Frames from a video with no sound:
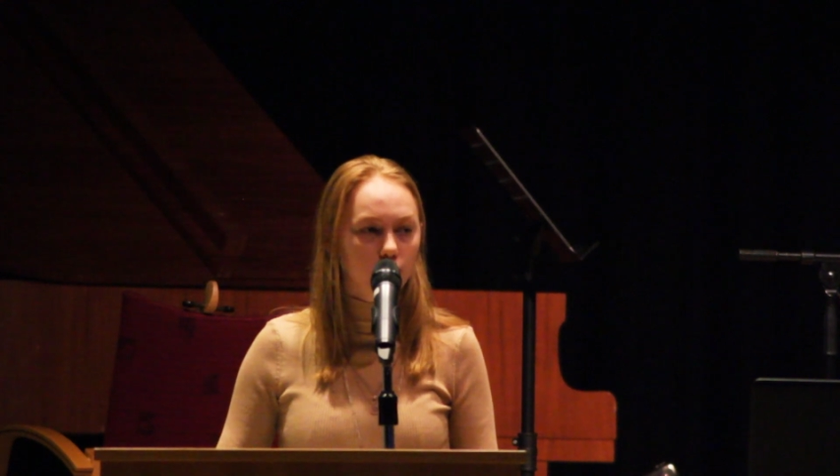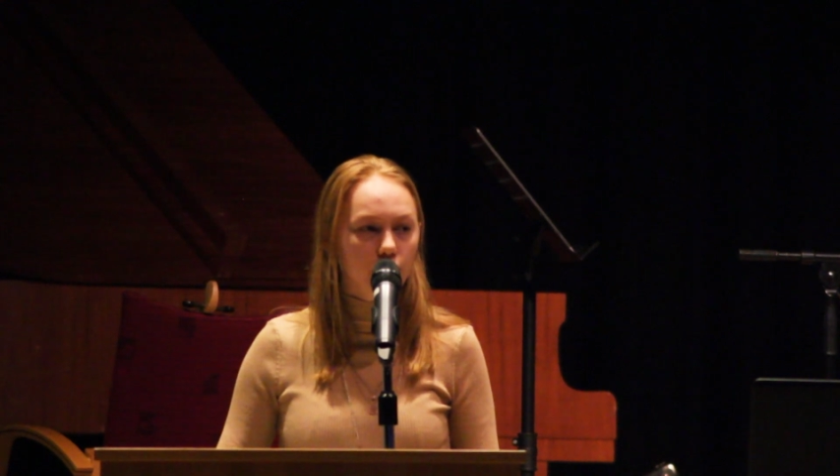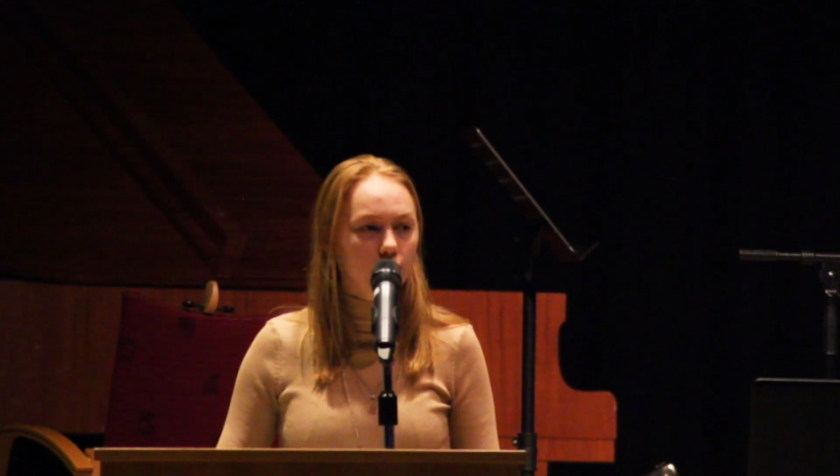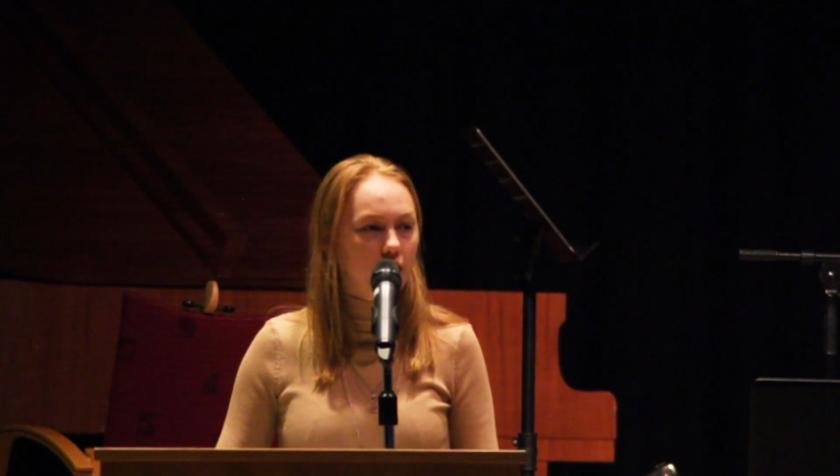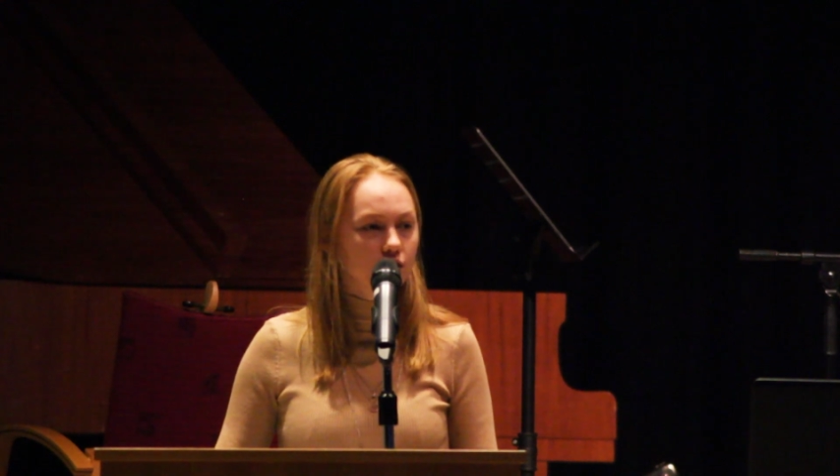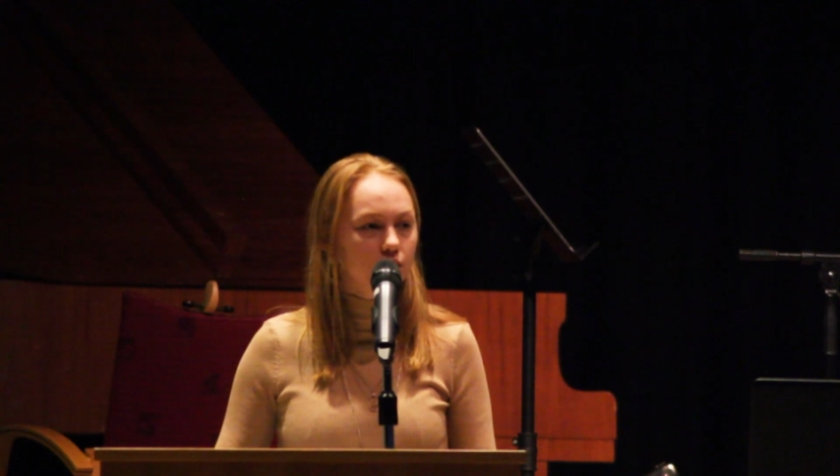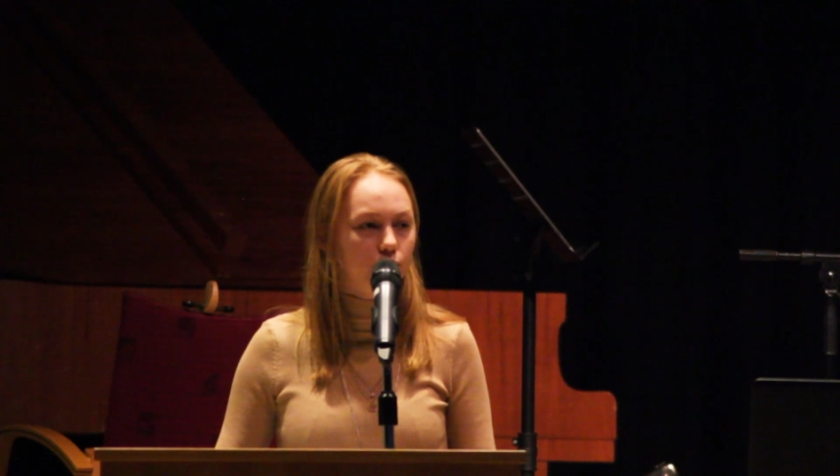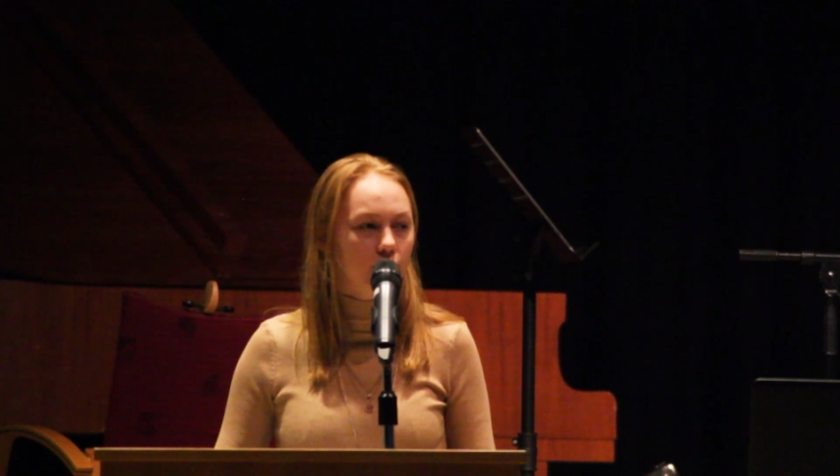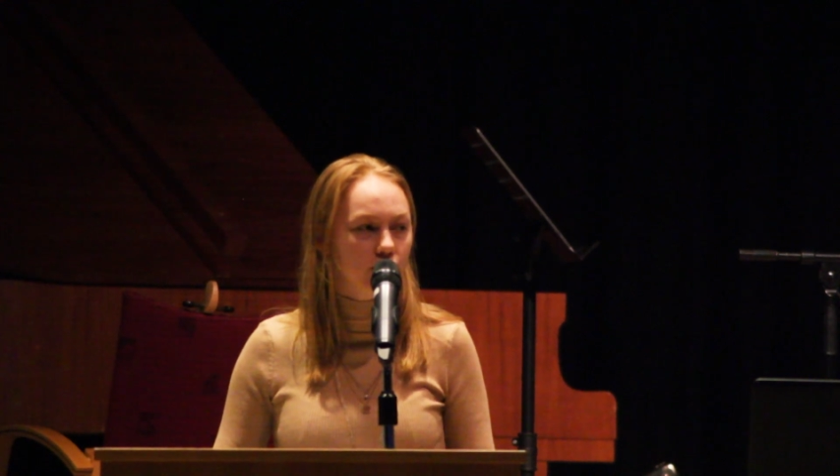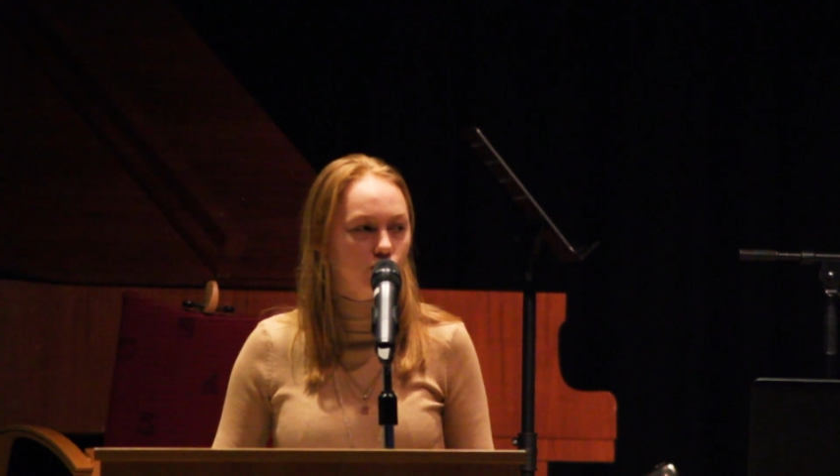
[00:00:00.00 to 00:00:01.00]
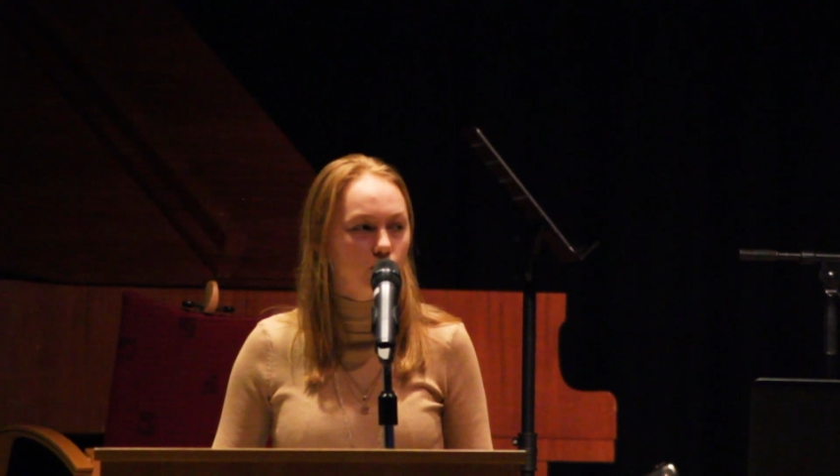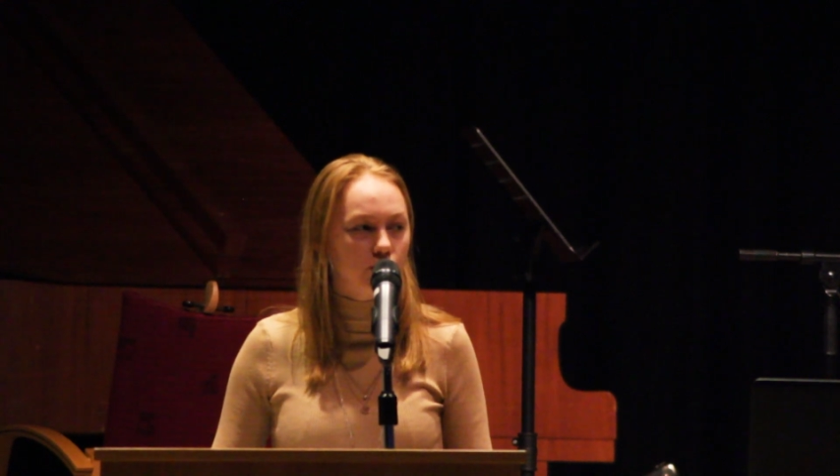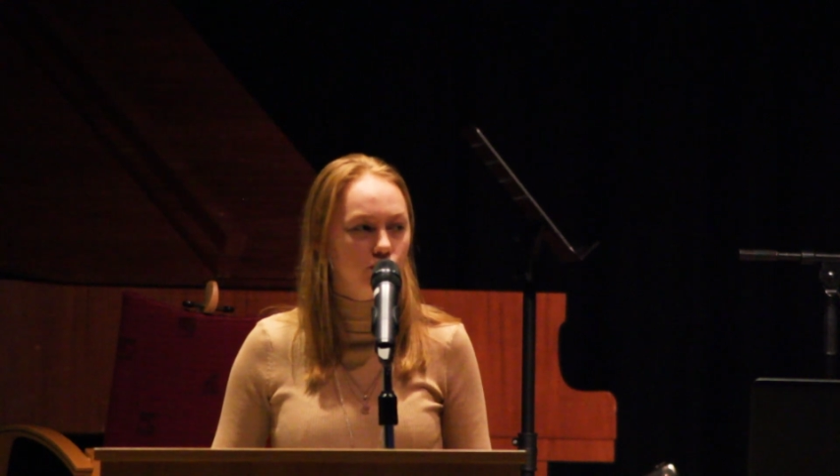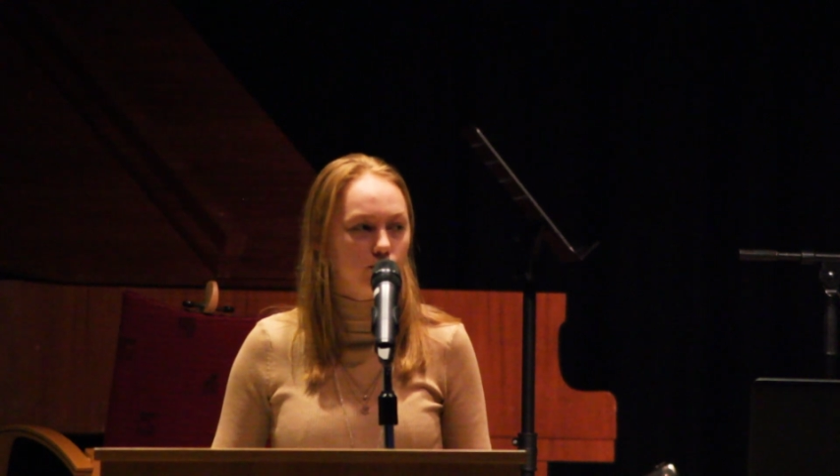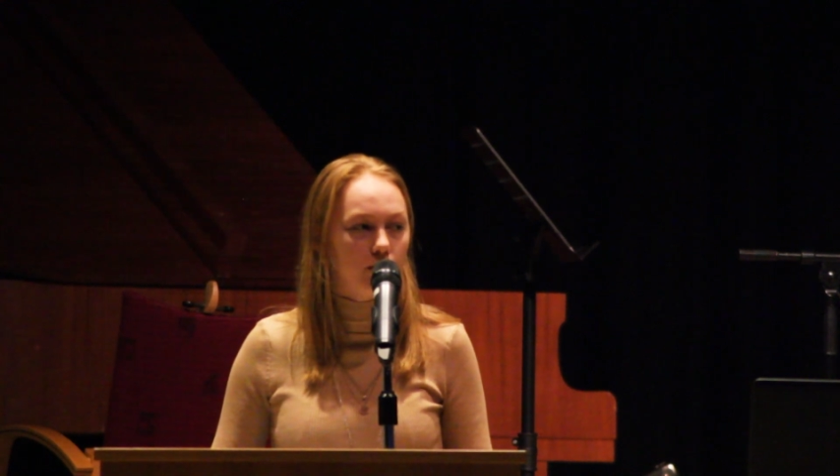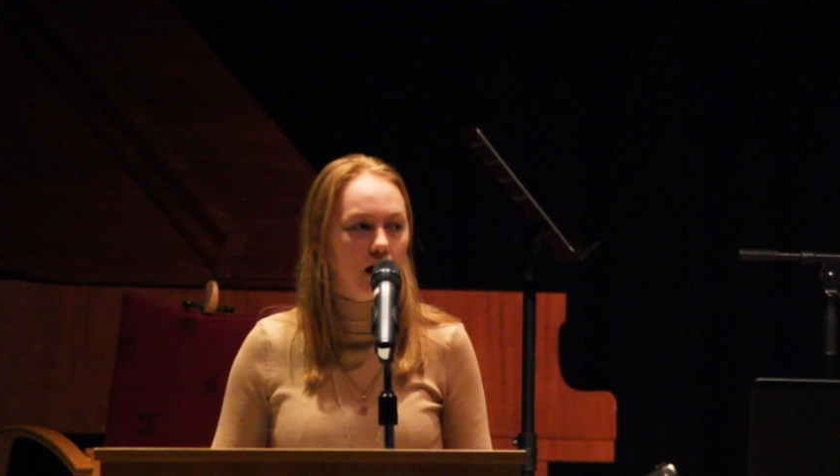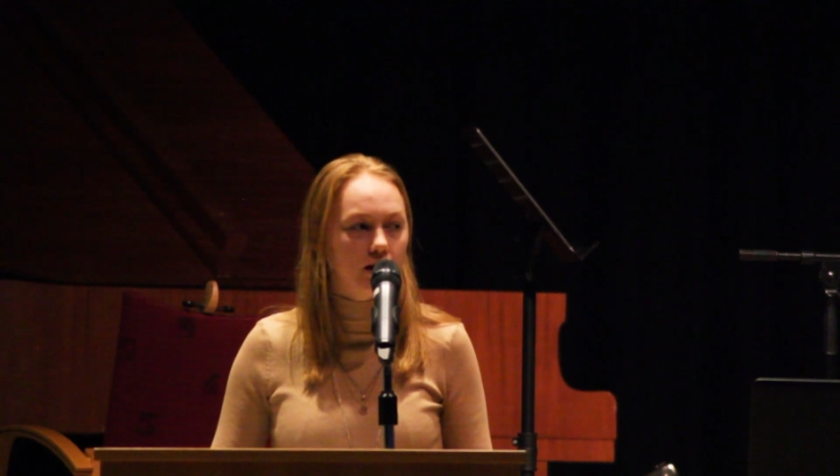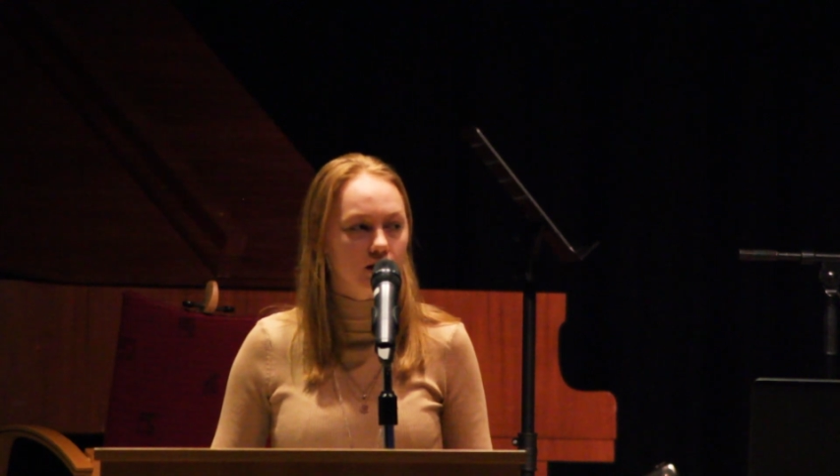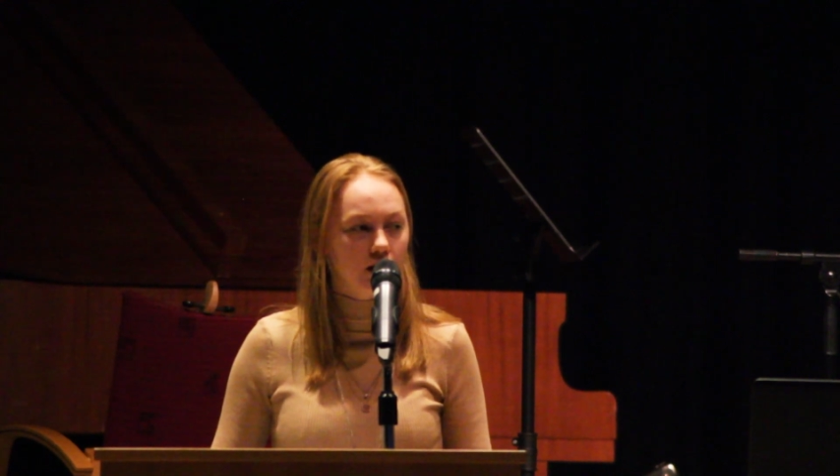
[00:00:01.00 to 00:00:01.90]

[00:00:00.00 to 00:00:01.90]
or you'll end up running towards your mind